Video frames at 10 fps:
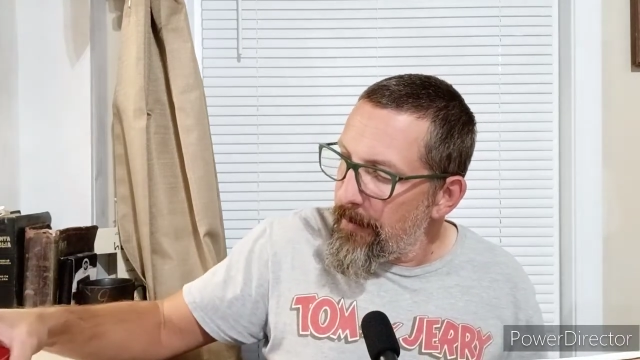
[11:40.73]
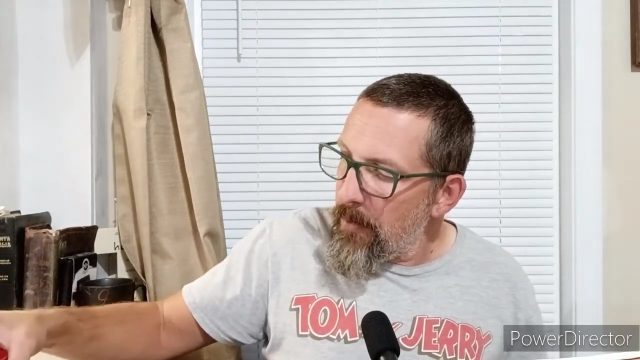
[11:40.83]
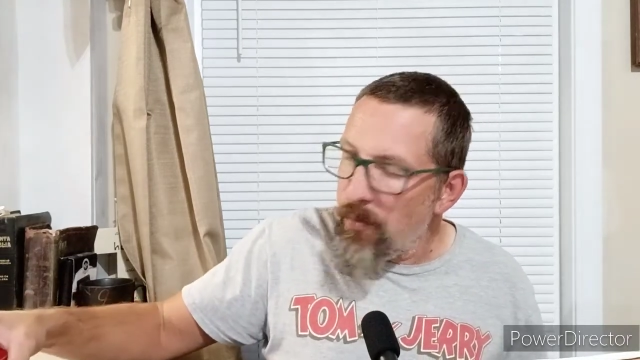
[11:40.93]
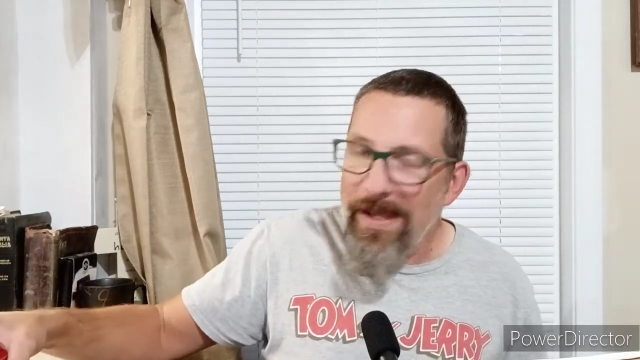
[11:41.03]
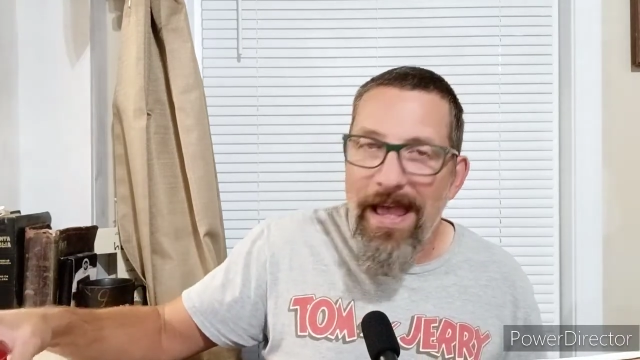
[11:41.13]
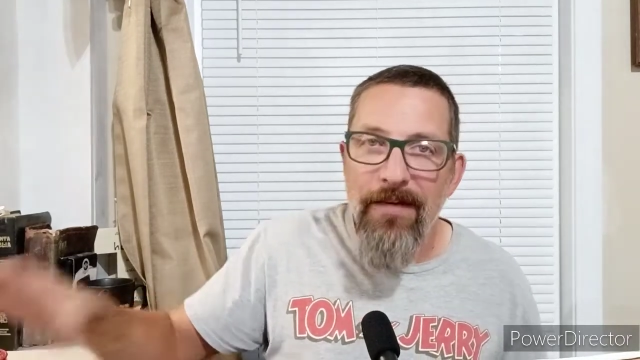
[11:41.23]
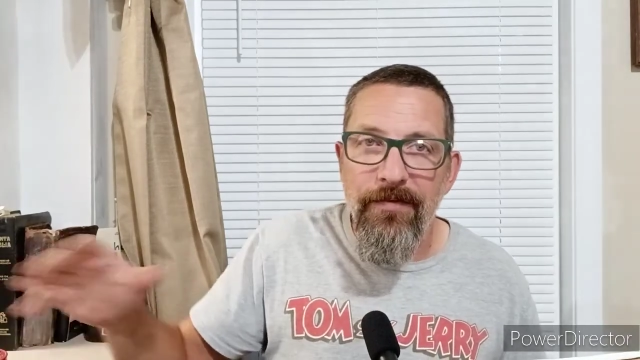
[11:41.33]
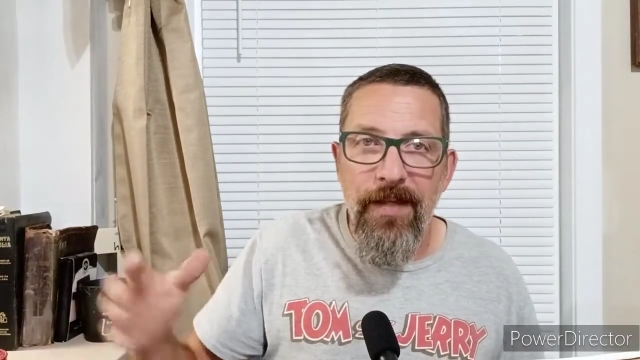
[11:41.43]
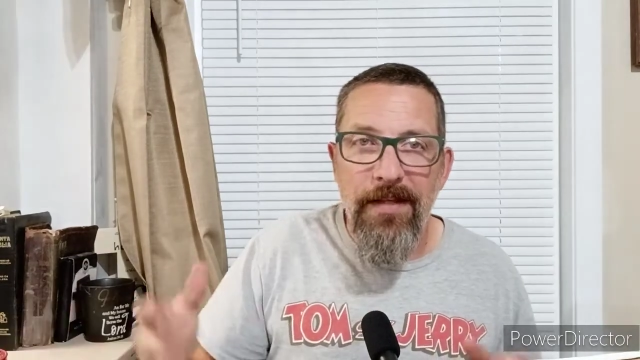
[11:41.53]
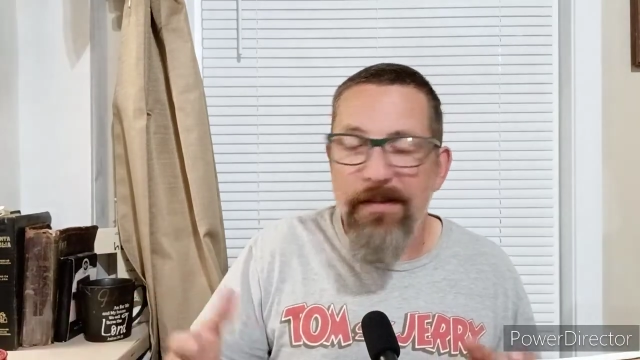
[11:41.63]
But we
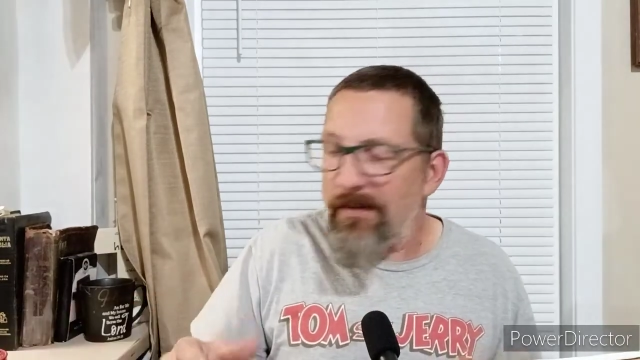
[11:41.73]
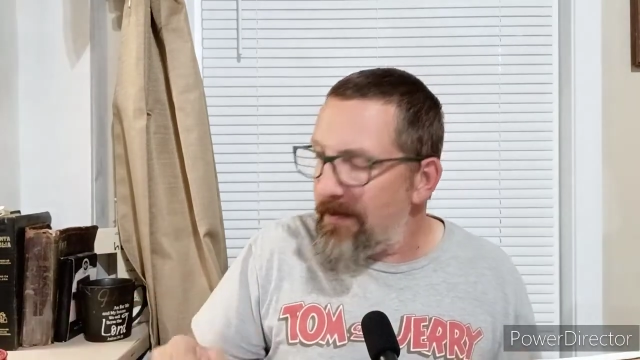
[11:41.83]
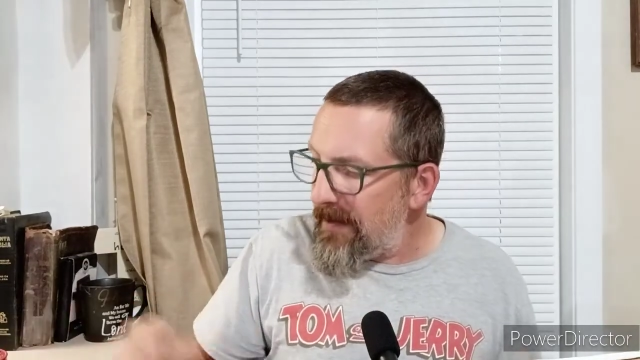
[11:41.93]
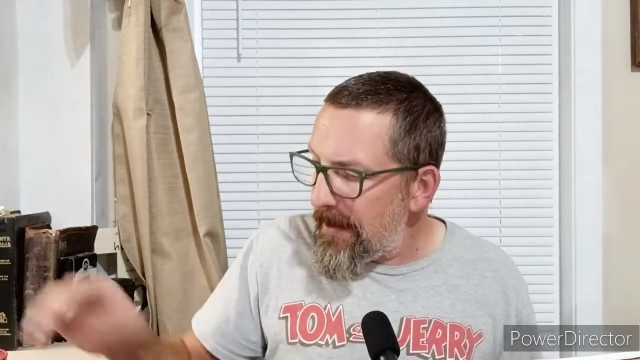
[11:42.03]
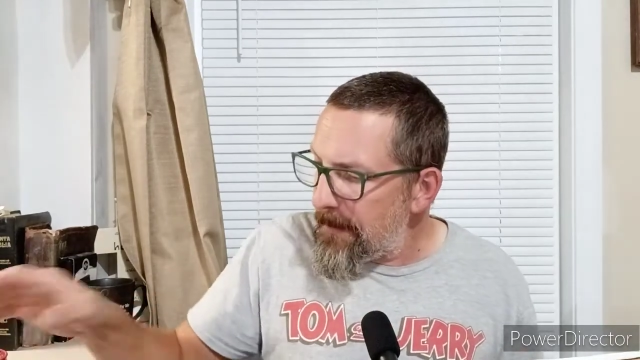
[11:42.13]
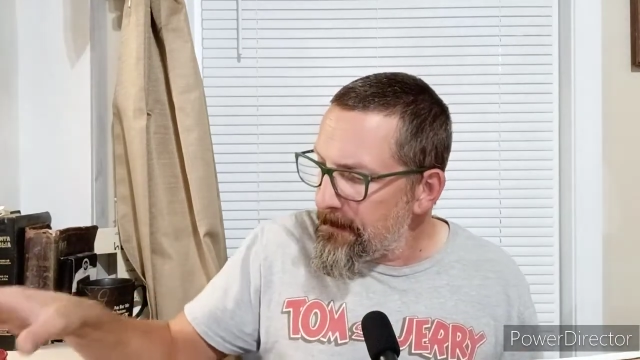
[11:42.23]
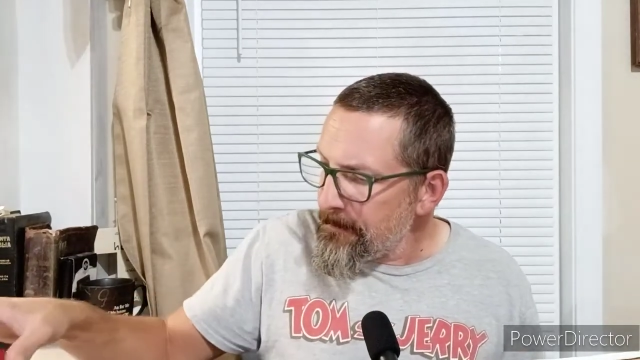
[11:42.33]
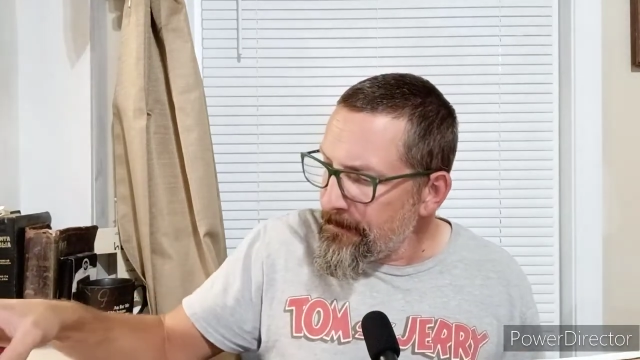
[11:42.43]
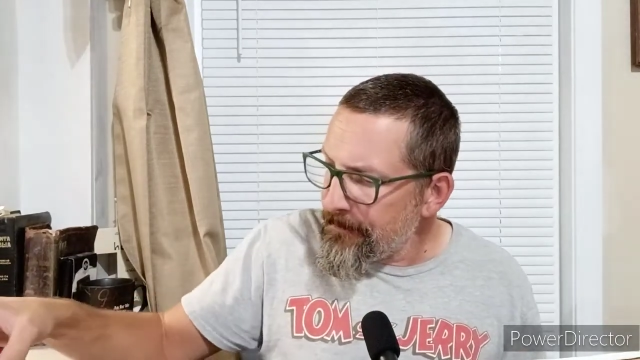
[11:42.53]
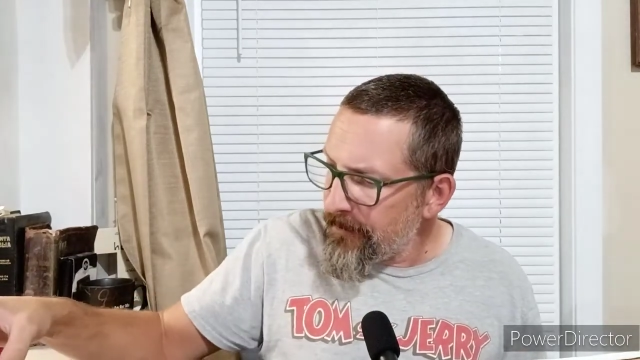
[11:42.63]
have tendency
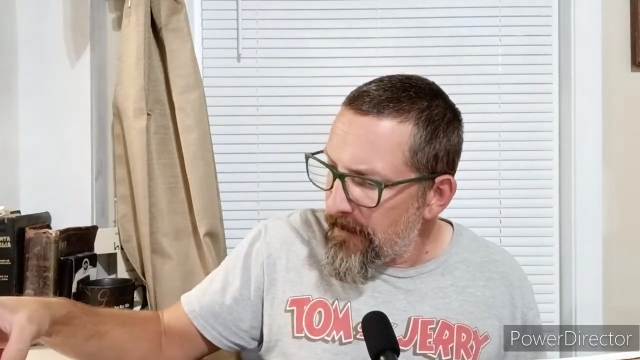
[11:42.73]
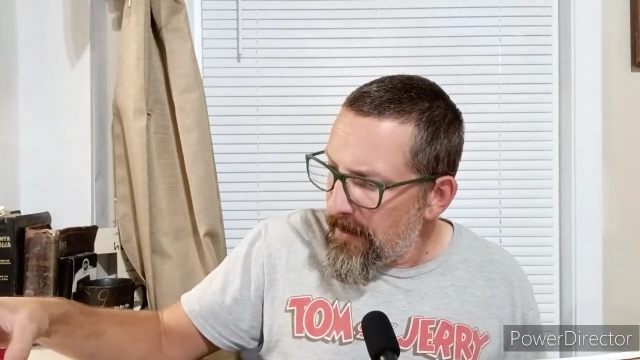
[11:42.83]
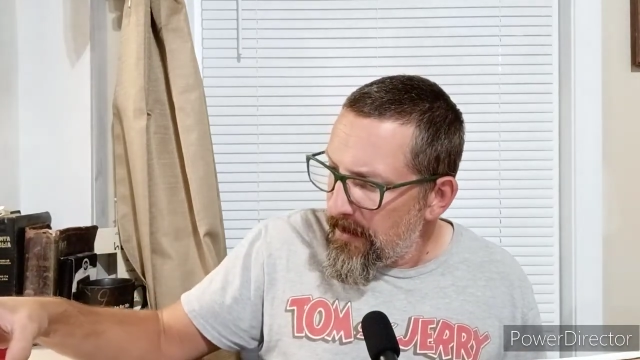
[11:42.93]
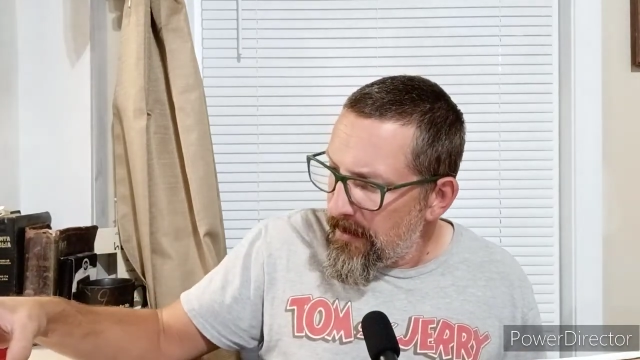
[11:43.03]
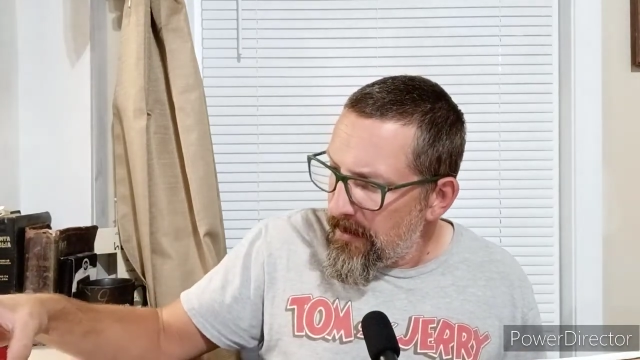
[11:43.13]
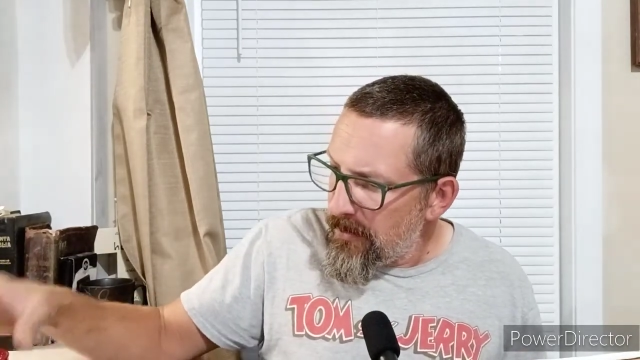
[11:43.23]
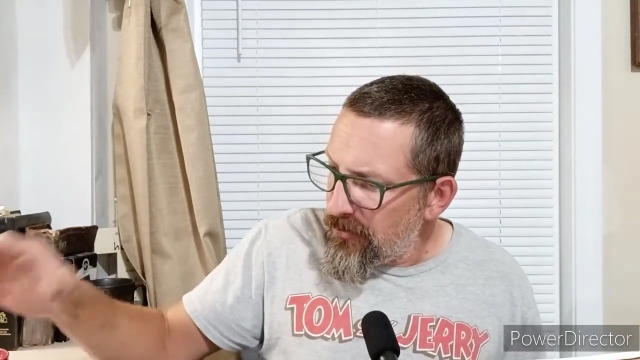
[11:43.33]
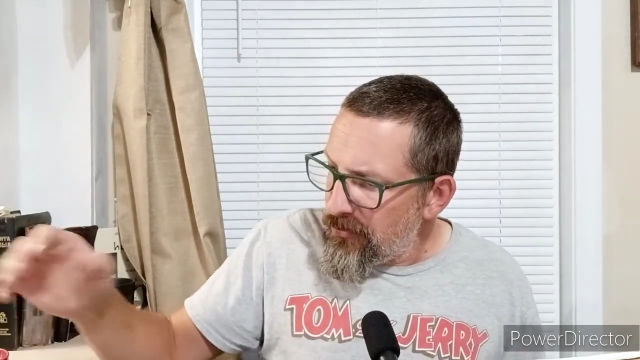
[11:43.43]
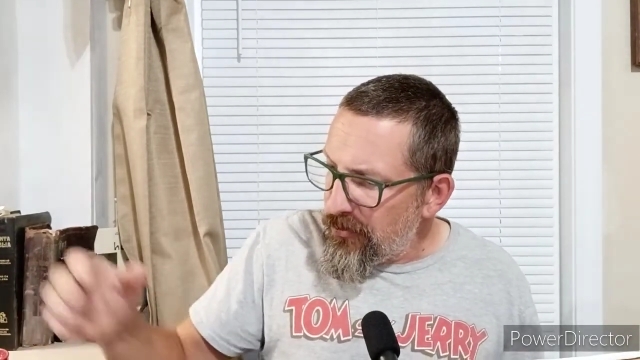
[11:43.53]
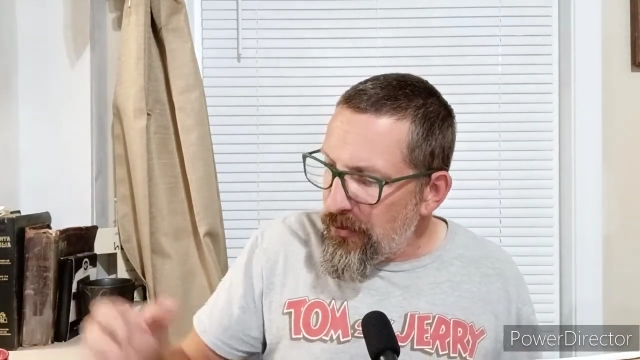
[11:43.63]

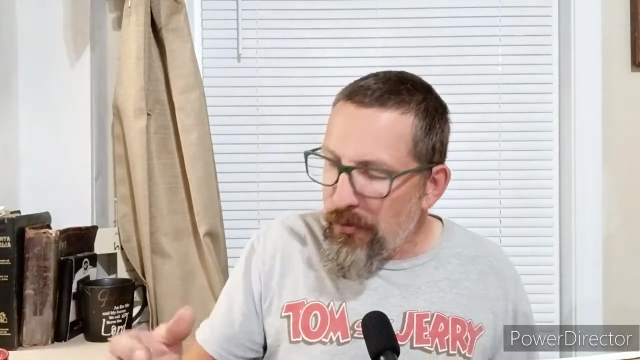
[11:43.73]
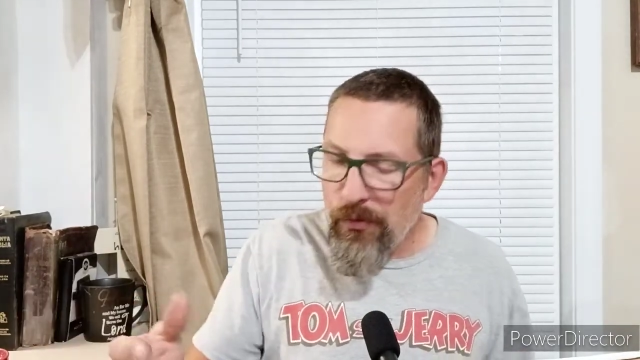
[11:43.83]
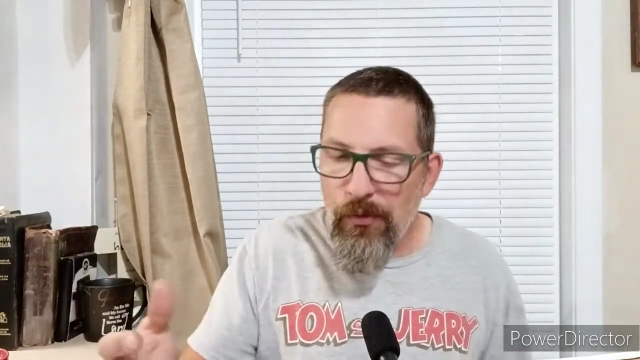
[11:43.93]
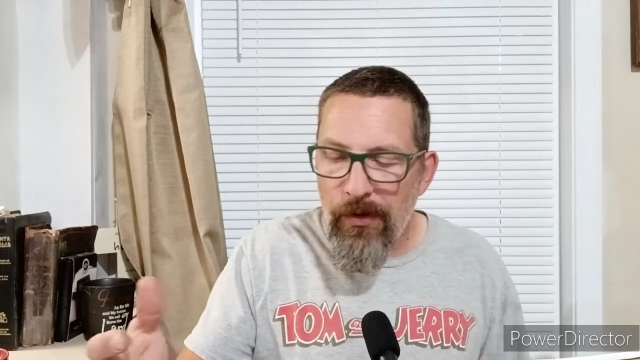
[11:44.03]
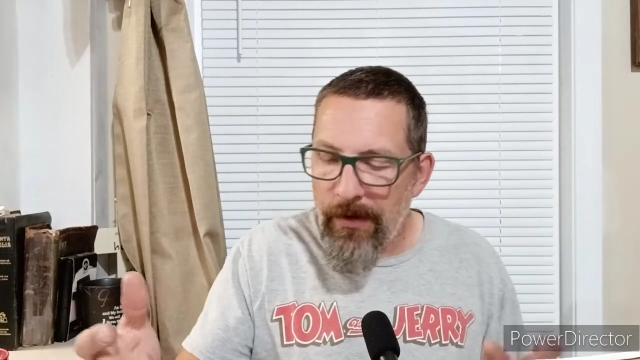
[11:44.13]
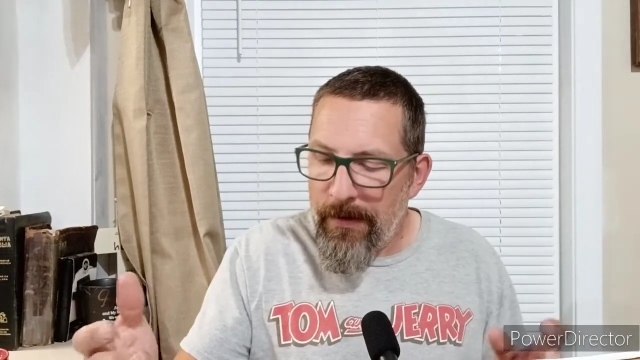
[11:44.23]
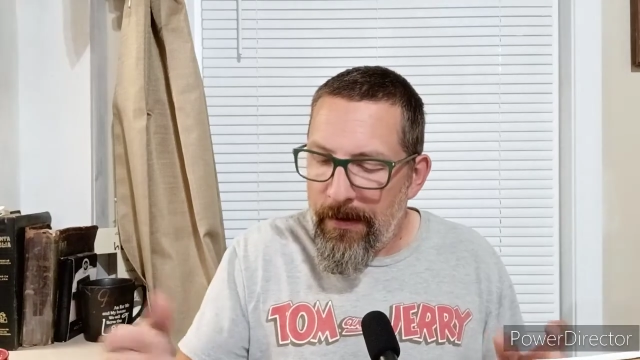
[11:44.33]
to